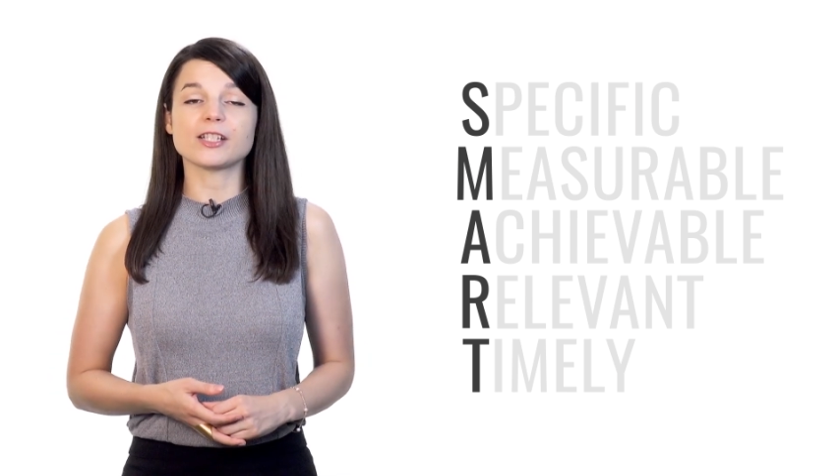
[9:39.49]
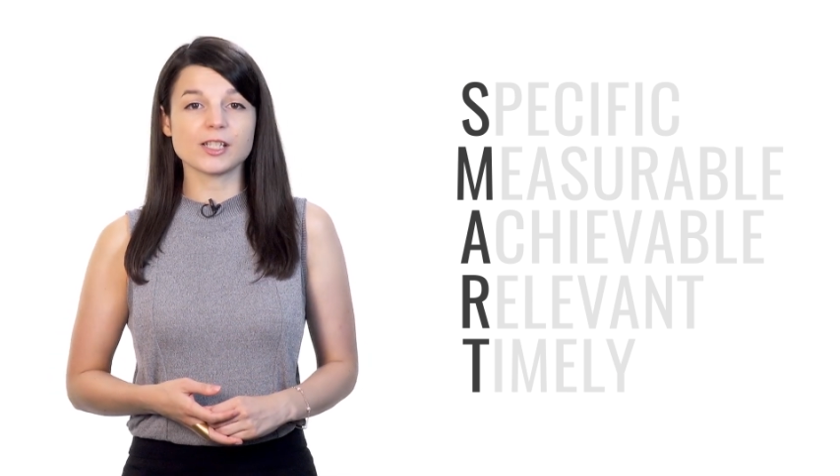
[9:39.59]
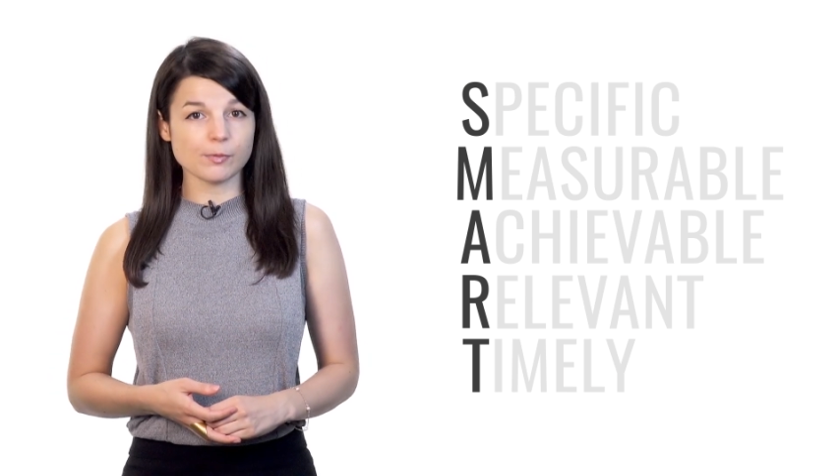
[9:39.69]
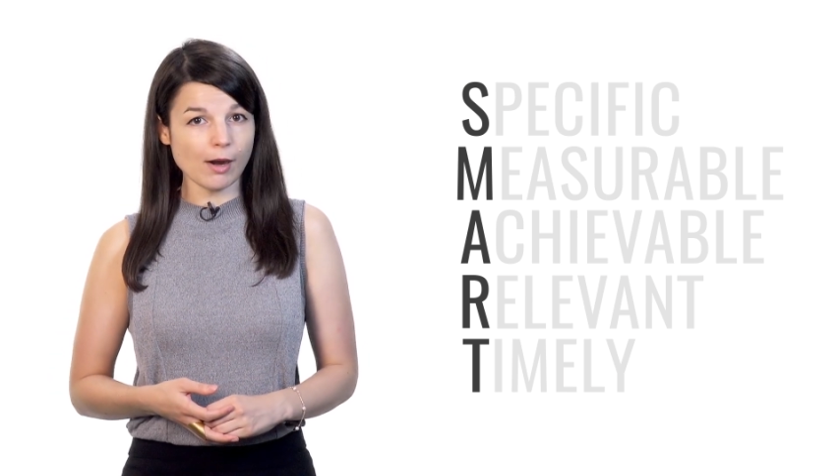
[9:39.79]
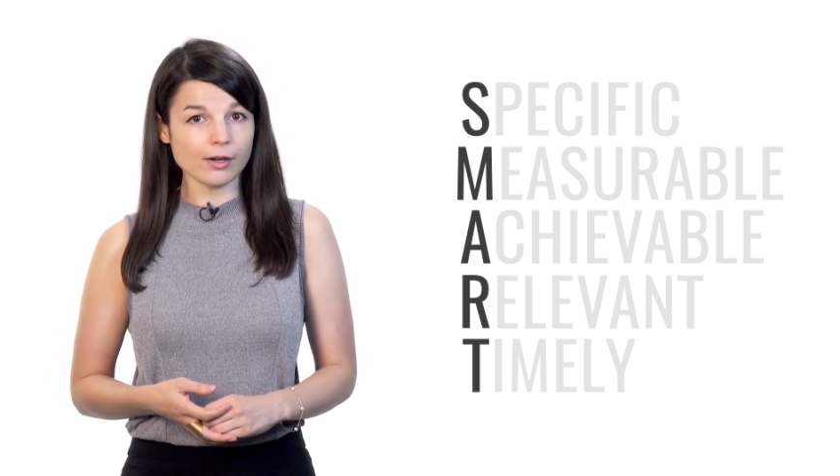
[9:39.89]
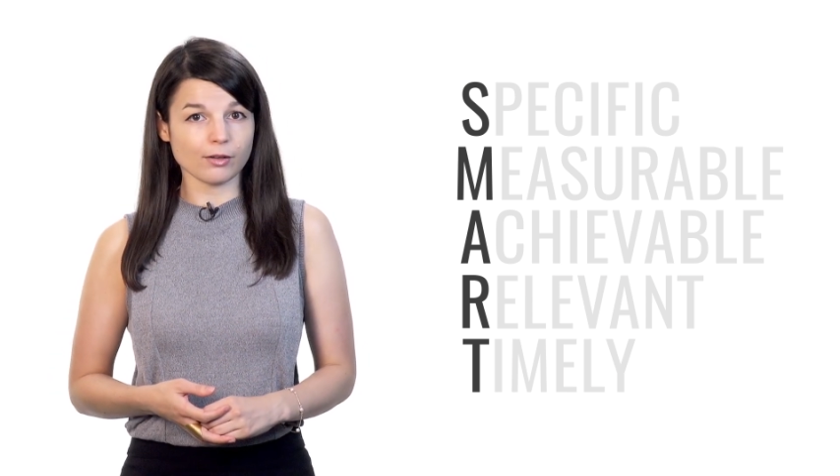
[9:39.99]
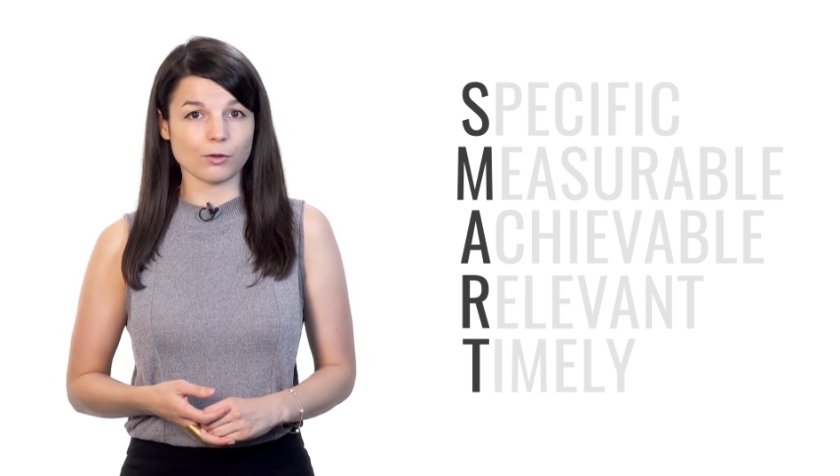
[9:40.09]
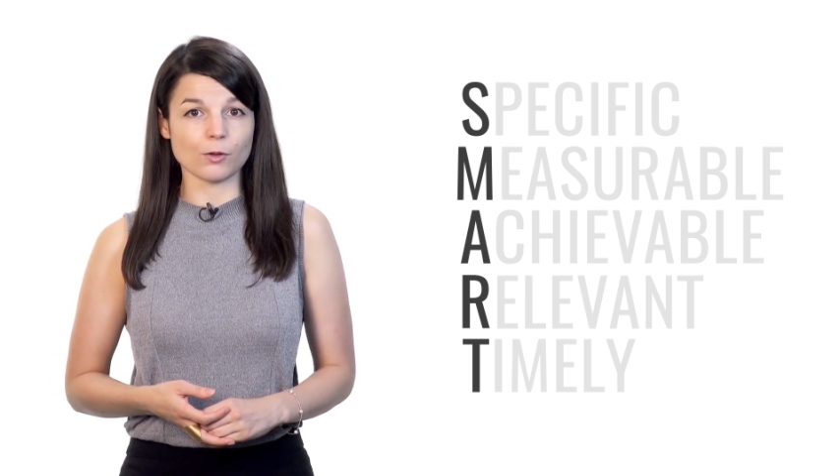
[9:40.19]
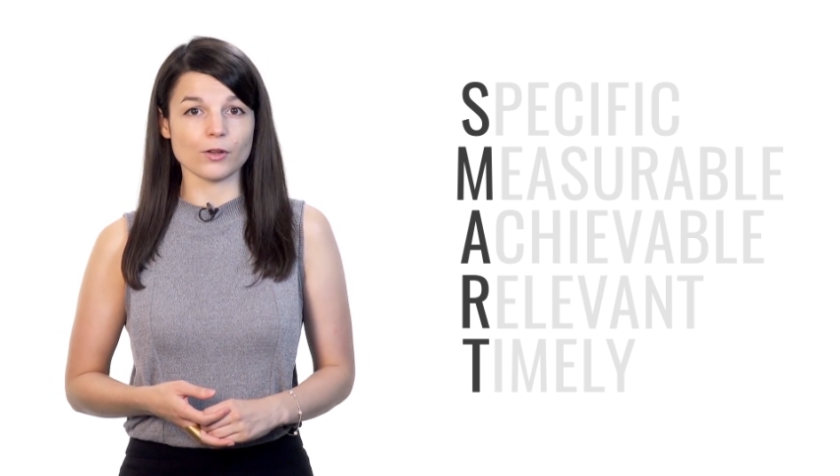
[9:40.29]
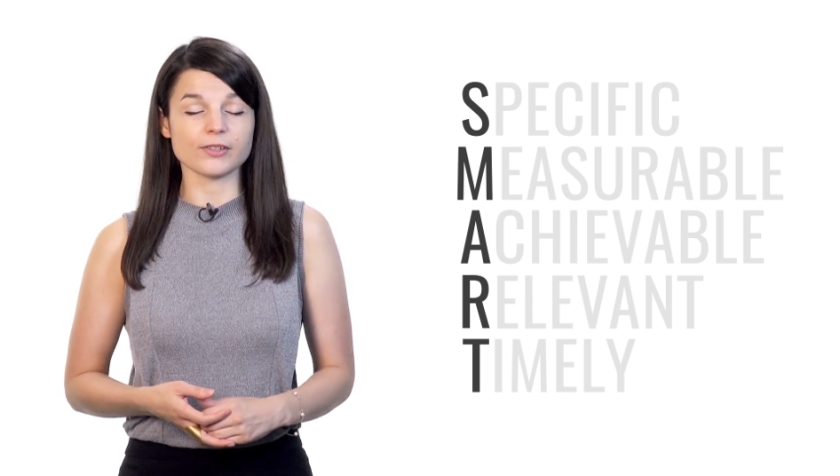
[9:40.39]
SMART
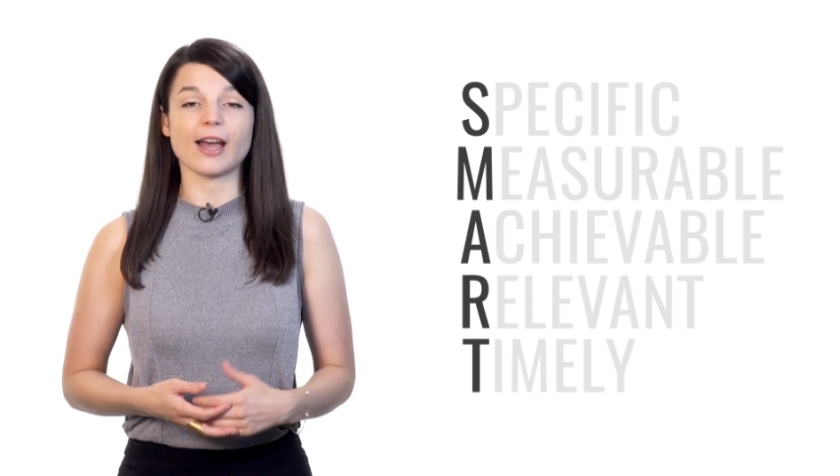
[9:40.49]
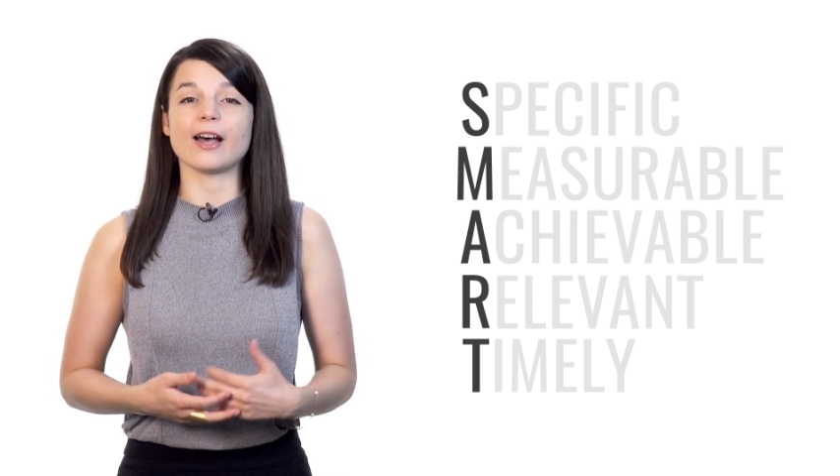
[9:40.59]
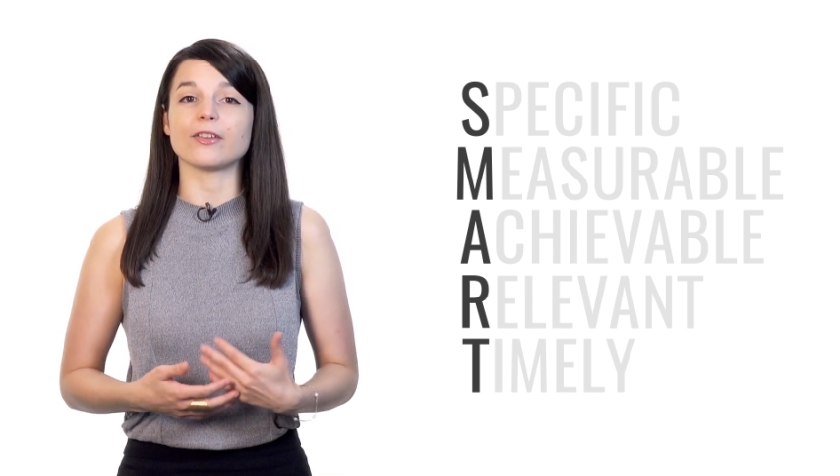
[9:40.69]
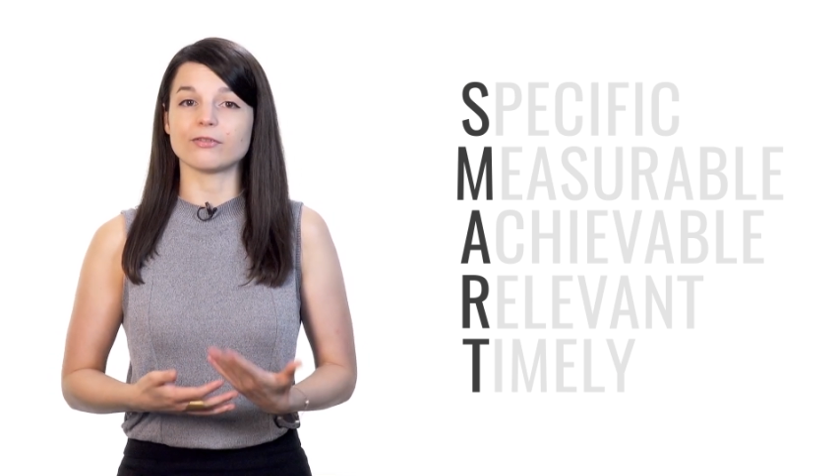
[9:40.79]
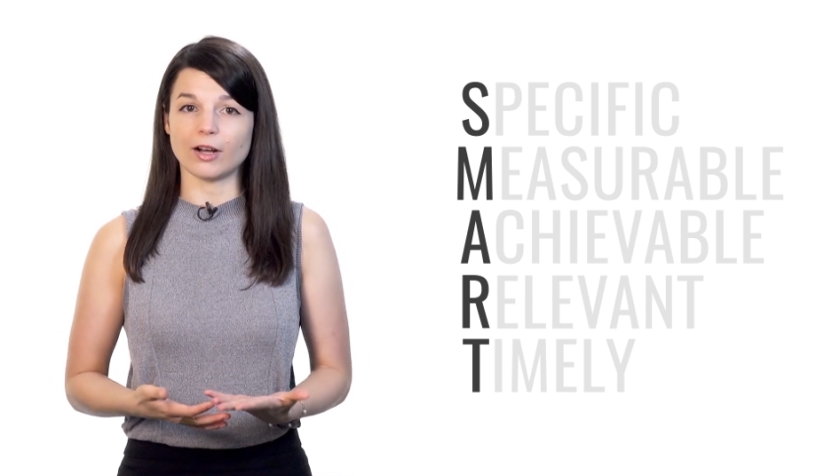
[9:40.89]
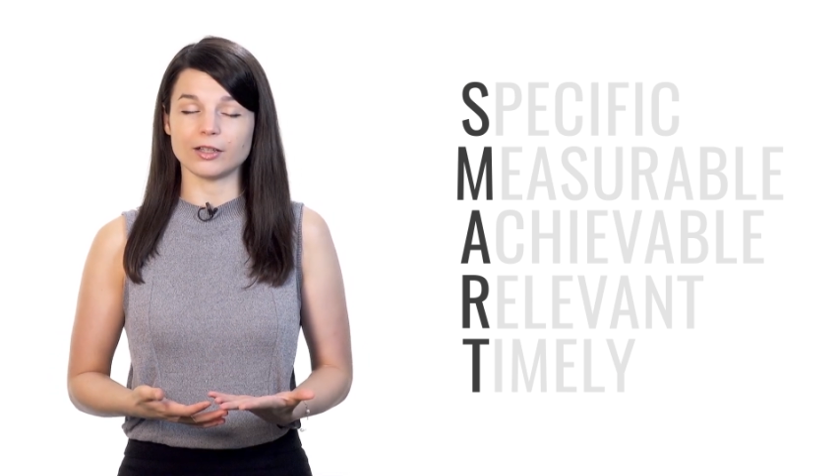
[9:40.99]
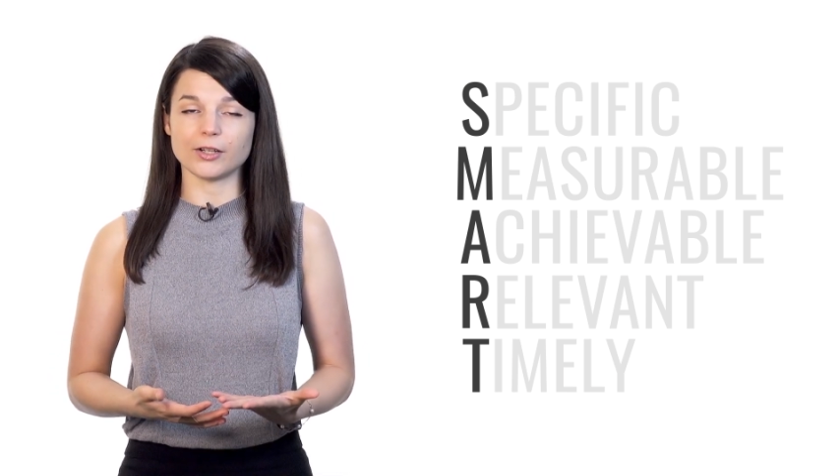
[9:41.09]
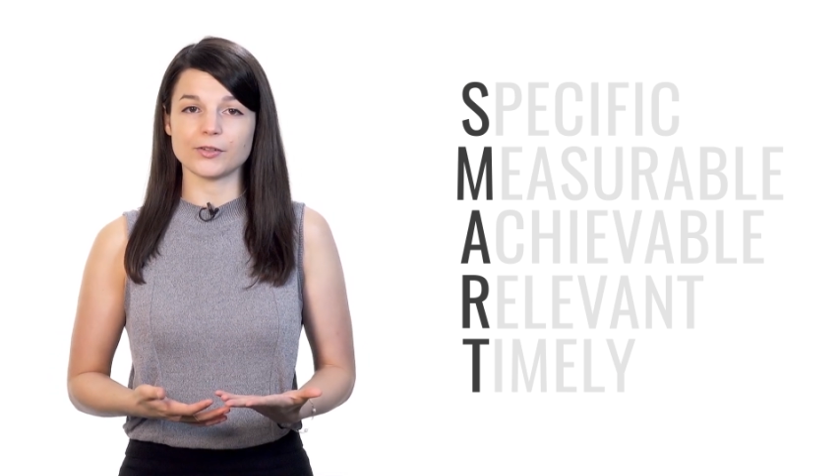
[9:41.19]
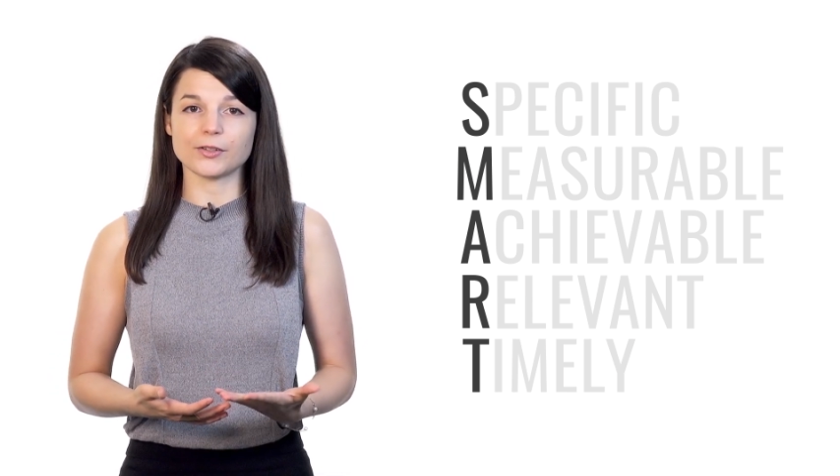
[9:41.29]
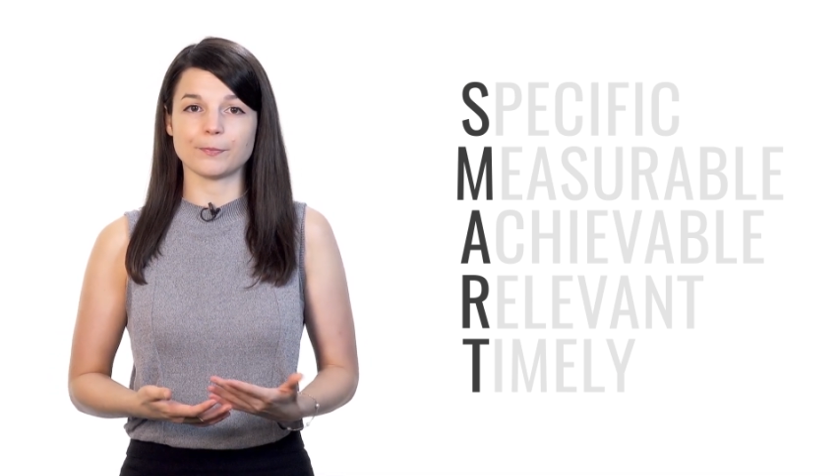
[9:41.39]
goals as
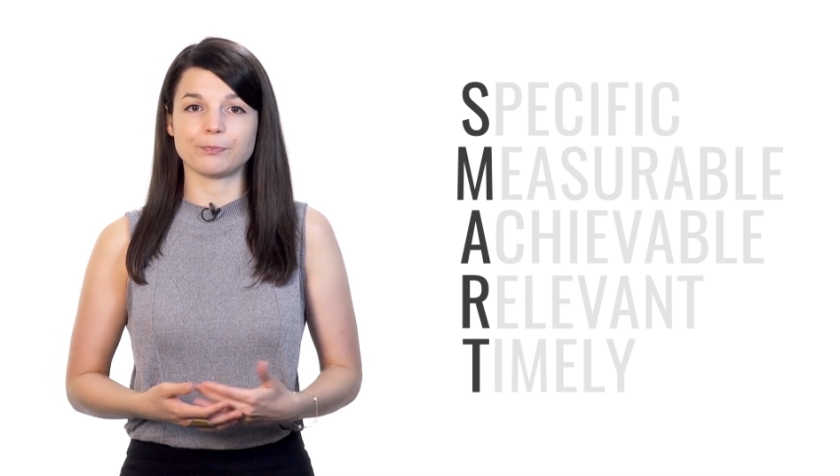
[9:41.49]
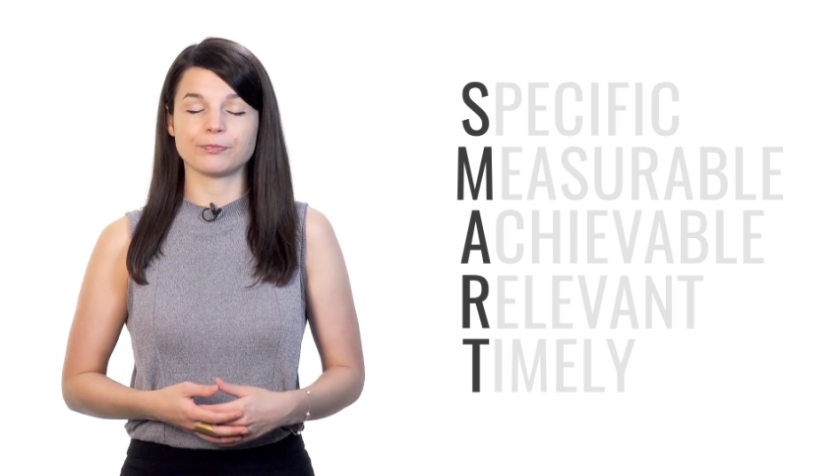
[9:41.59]
follows.